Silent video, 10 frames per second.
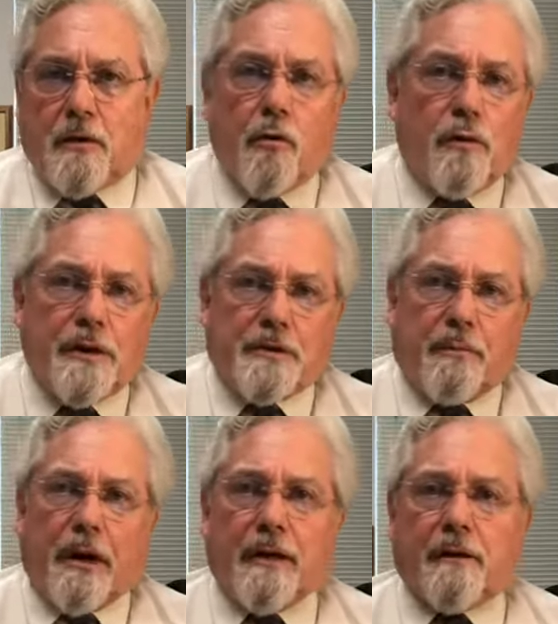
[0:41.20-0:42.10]
Who is
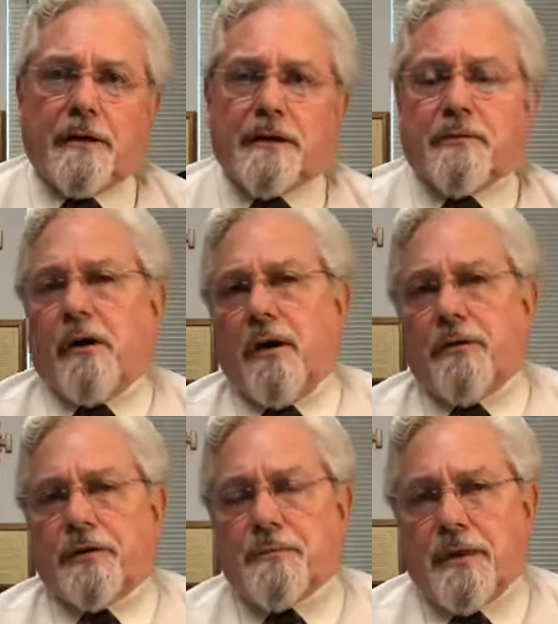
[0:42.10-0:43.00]
Pilate?
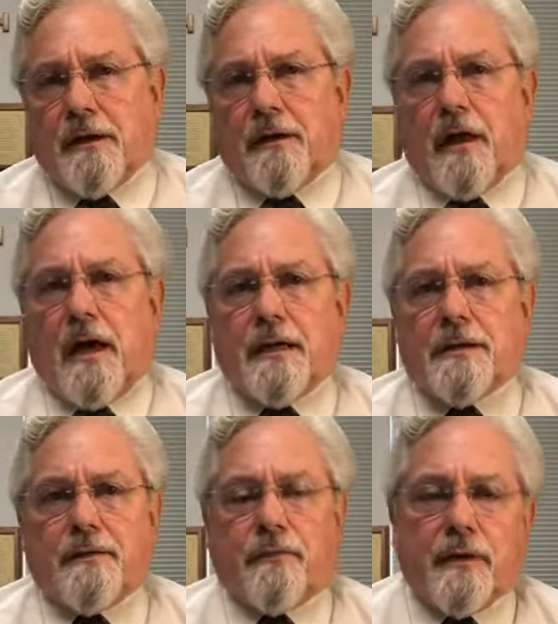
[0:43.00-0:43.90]
Well, there's been a
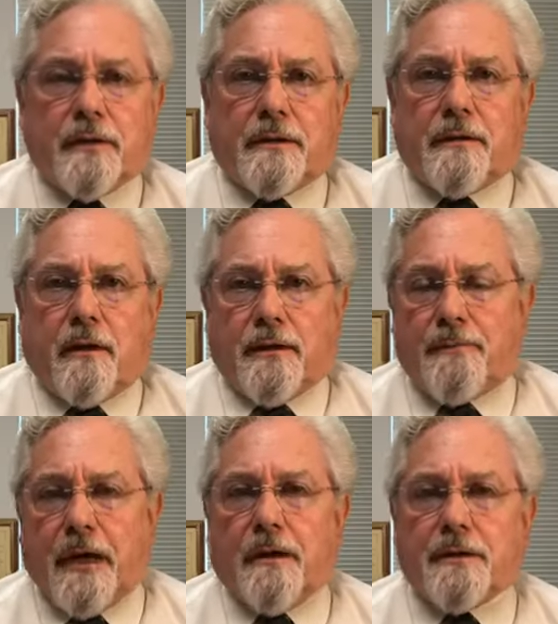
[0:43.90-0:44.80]
lot written
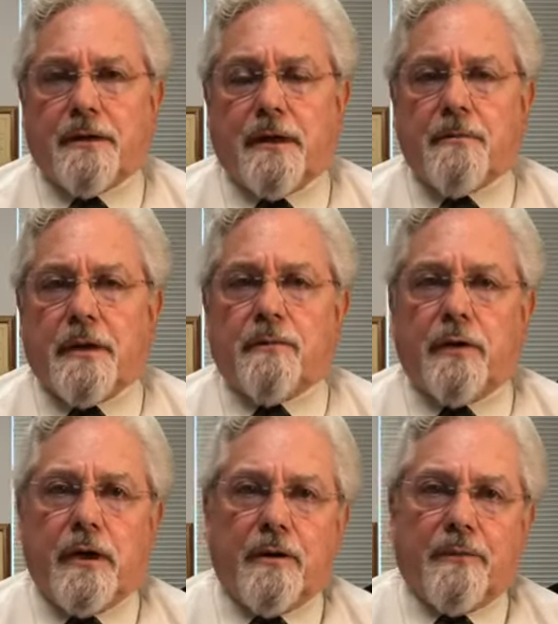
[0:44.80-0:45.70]
about him, and
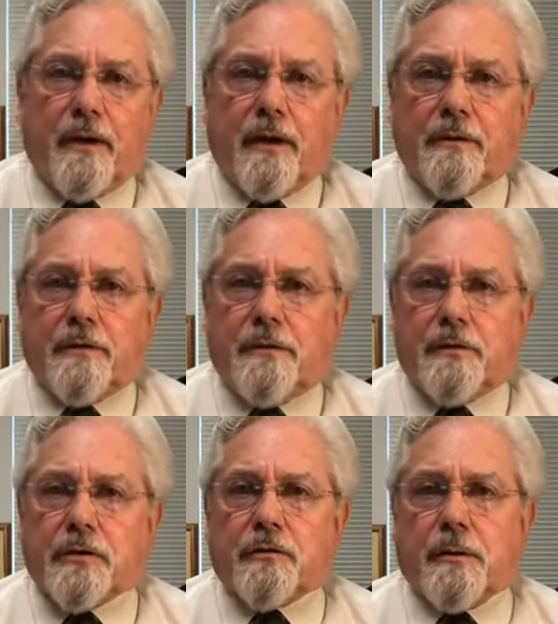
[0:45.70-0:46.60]
we have found an
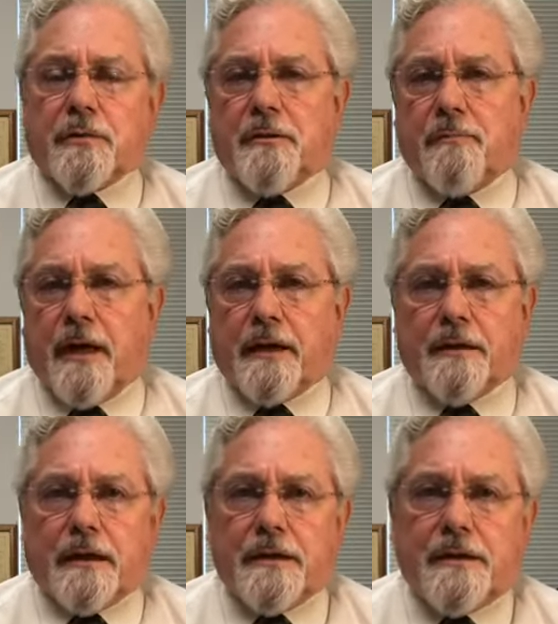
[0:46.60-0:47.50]
inscription back
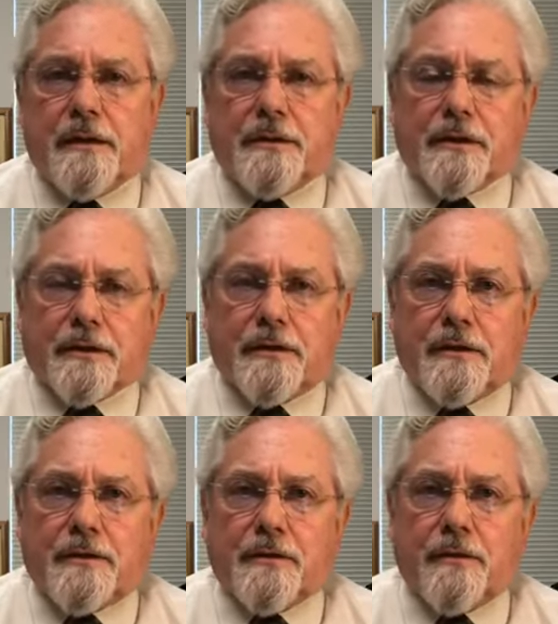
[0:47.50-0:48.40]
in
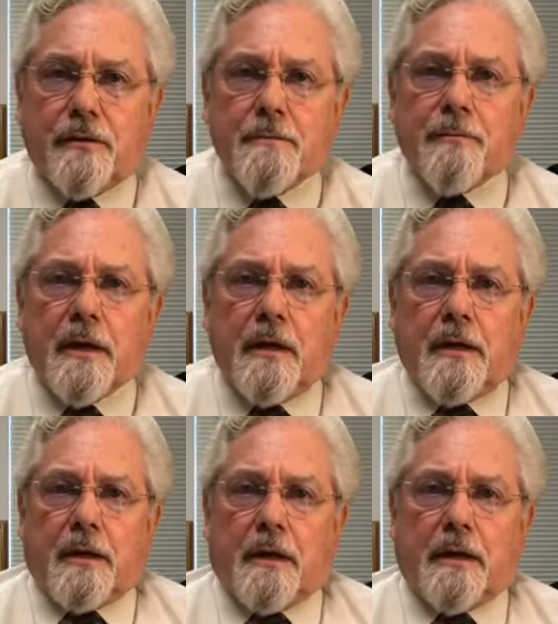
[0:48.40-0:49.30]
1962
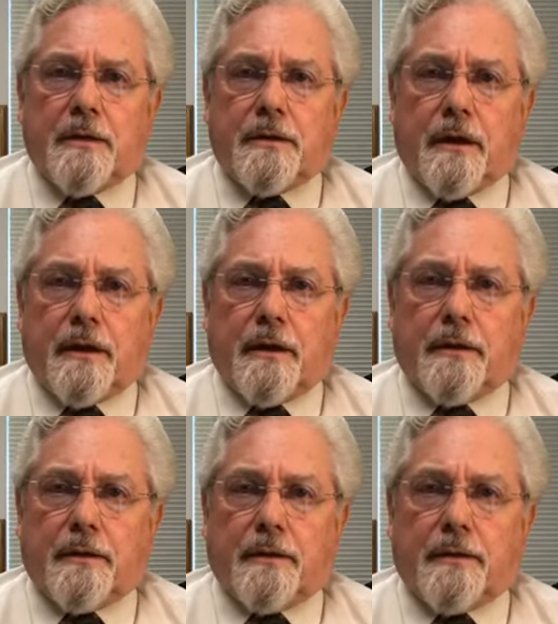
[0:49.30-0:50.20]
in
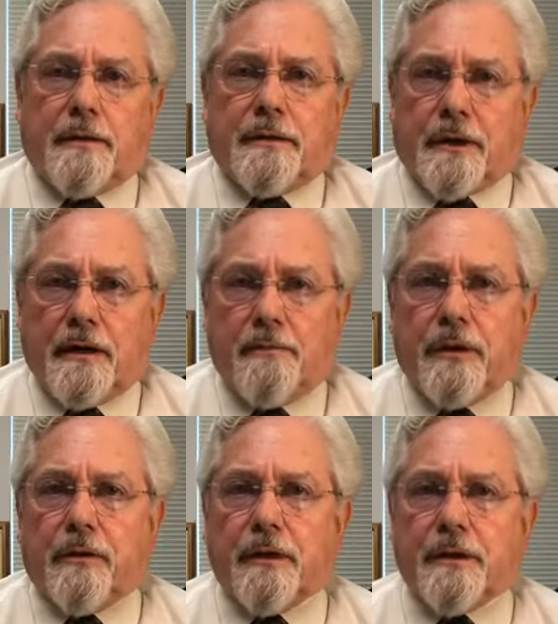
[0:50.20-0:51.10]
uh,
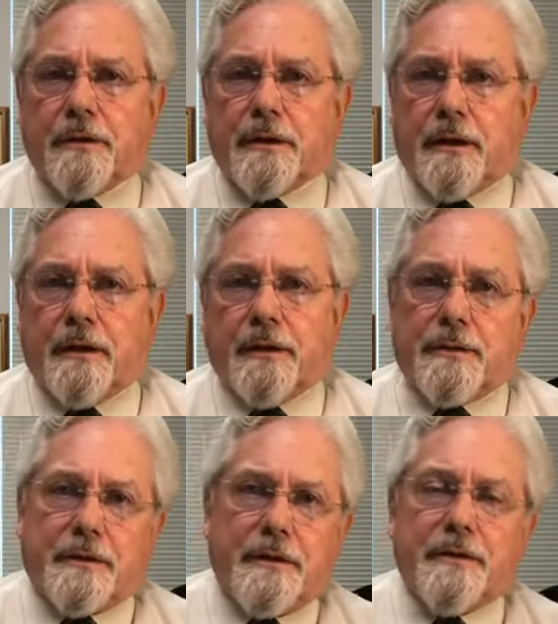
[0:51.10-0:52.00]
Tiberias uh,
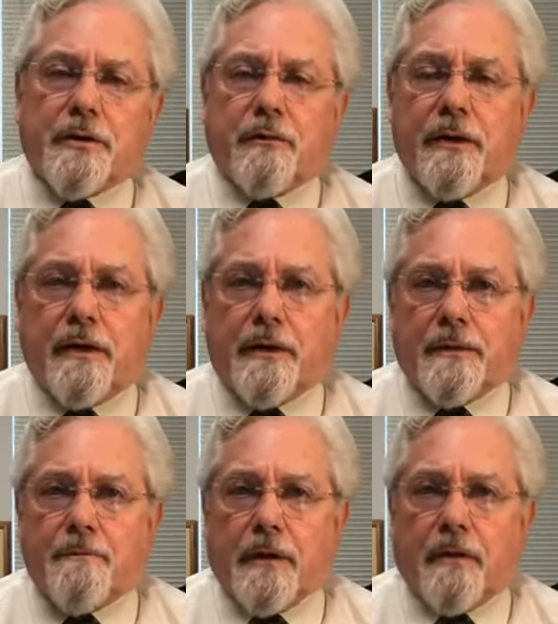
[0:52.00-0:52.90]

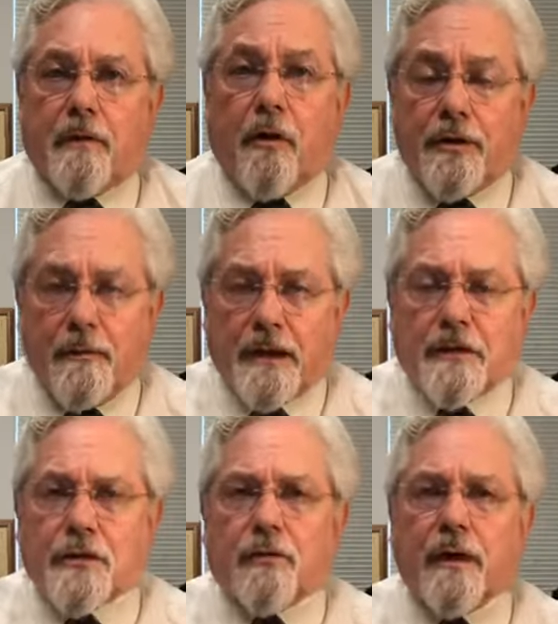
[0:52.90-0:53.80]
Caesarea uh, on the
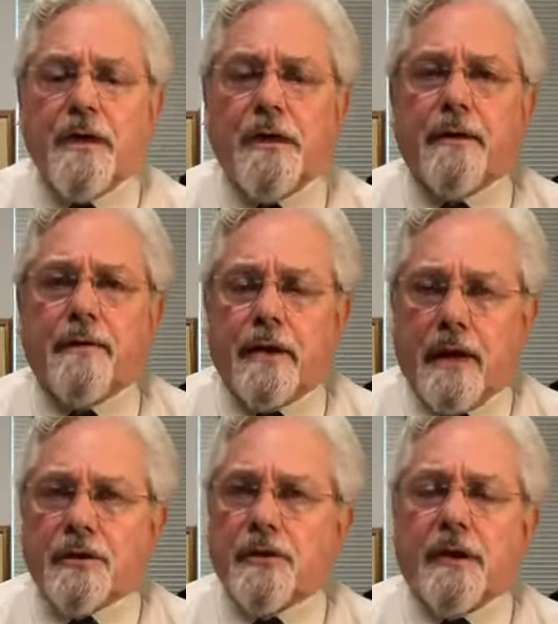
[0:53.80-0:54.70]
Mediterranean that
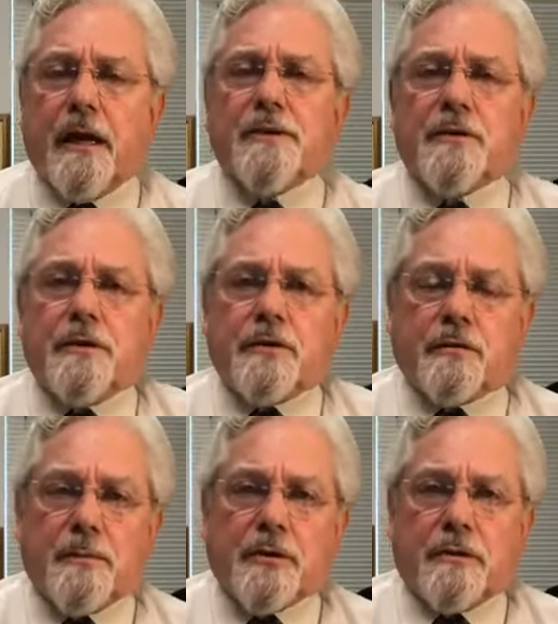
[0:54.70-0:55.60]
actually has an
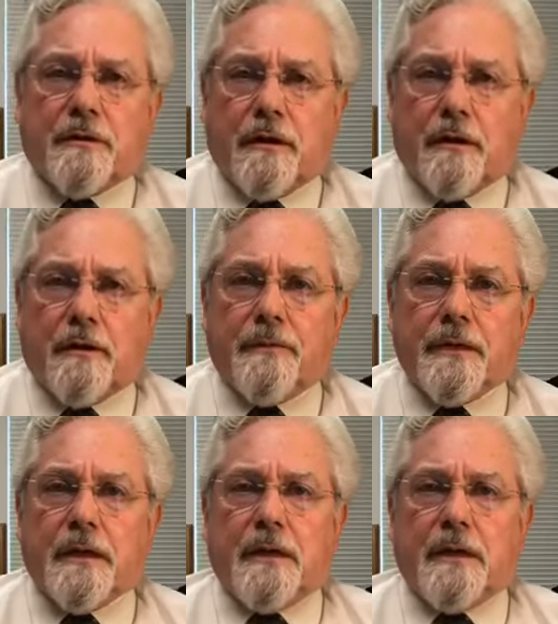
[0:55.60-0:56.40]
inscription of,